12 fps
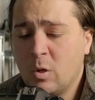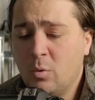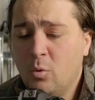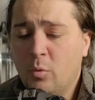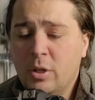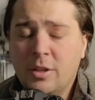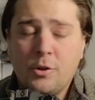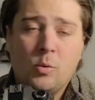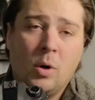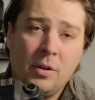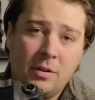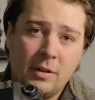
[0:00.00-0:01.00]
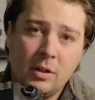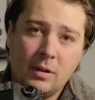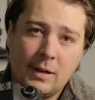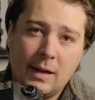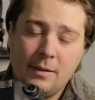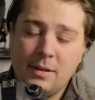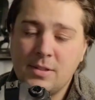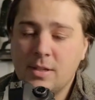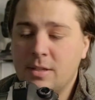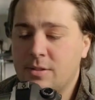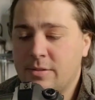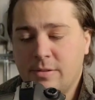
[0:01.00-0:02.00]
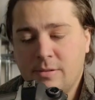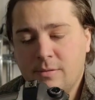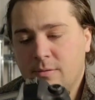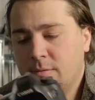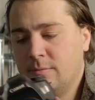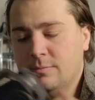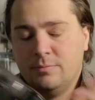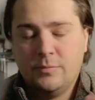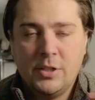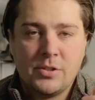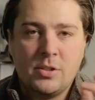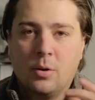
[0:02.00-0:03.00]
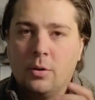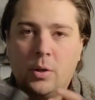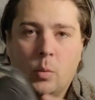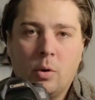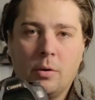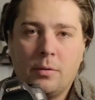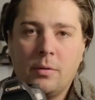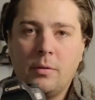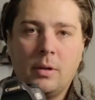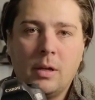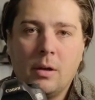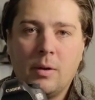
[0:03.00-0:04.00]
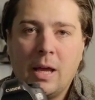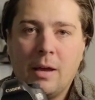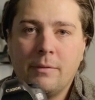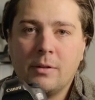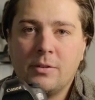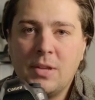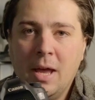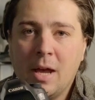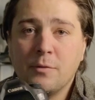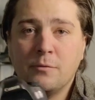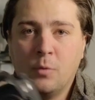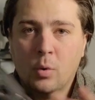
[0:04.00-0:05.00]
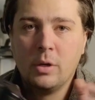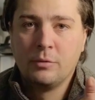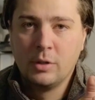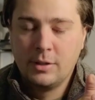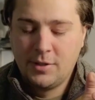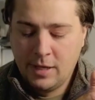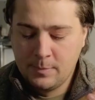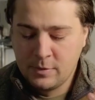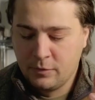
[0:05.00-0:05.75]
when you get the quality that you get out of these, it's totally worth having to have 4 different types of